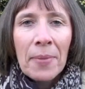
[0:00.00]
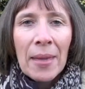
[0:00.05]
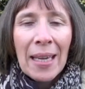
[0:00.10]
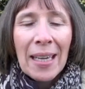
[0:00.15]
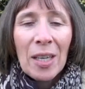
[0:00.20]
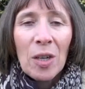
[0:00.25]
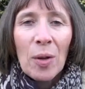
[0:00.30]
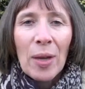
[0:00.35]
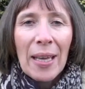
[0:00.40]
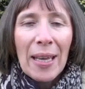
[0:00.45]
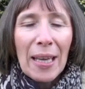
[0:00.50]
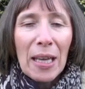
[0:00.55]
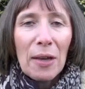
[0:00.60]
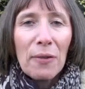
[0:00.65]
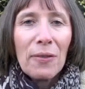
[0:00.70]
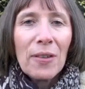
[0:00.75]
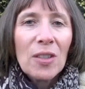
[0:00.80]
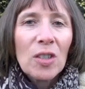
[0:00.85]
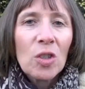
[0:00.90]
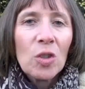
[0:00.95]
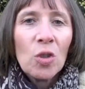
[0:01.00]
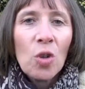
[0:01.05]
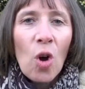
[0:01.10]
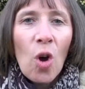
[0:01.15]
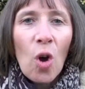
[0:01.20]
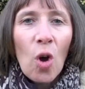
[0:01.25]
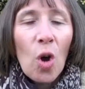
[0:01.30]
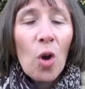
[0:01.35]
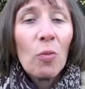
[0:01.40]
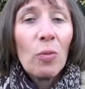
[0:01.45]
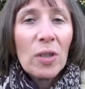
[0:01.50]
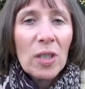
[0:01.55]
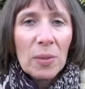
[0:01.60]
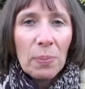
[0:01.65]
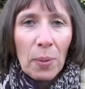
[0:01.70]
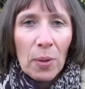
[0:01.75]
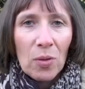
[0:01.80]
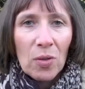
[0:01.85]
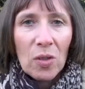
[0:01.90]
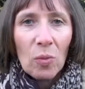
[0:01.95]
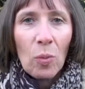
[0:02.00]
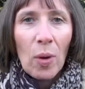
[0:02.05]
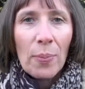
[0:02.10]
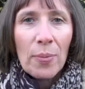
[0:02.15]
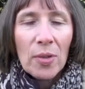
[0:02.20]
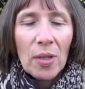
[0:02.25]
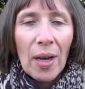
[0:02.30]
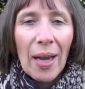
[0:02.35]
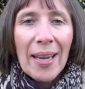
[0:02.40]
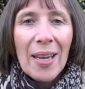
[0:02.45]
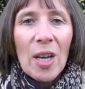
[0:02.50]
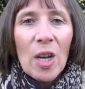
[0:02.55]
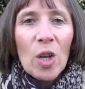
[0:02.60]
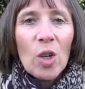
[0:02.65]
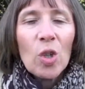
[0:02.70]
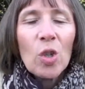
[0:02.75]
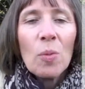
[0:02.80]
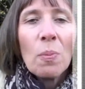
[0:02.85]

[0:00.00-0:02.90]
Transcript: you know, if it's not a responsive website, you